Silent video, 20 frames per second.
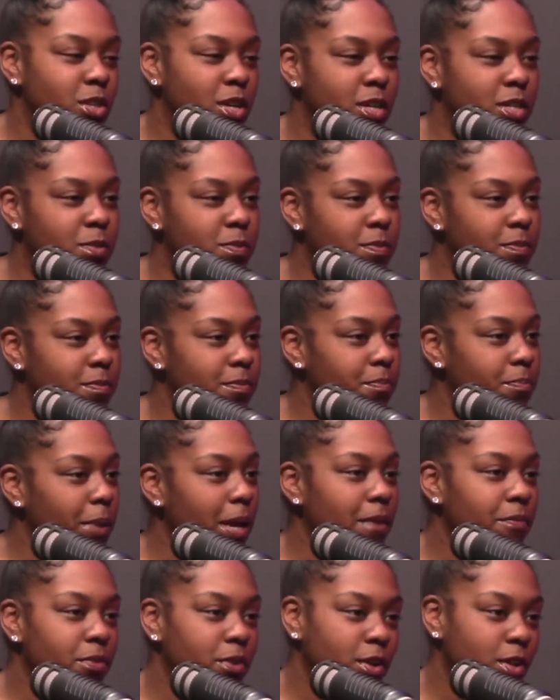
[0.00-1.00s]
trying to
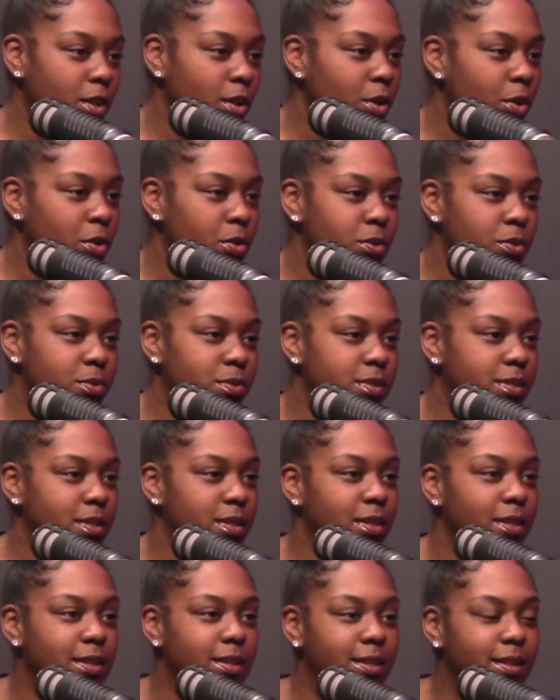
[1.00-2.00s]
pay for clothes.
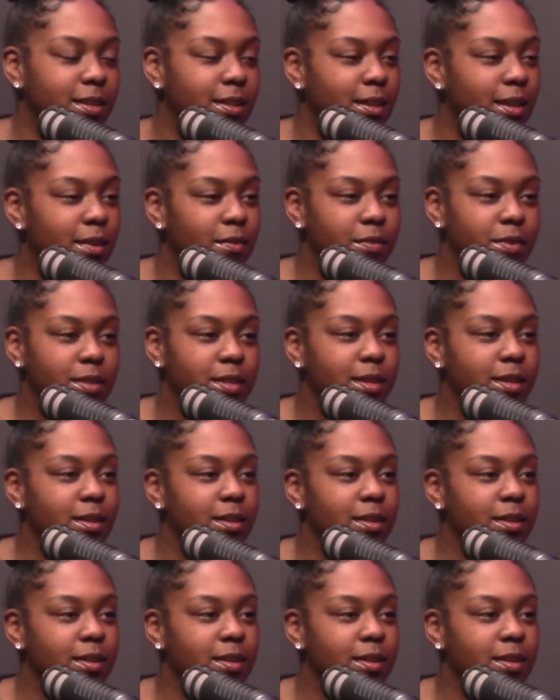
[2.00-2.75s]
And everything.